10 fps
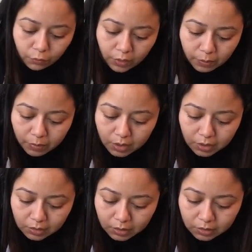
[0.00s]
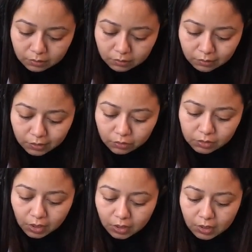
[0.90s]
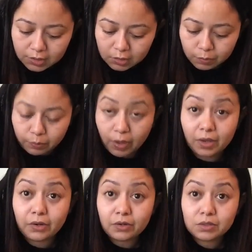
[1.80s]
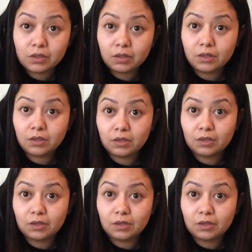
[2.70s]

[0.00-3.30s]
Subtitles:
webbing and like little tiny spiders on it,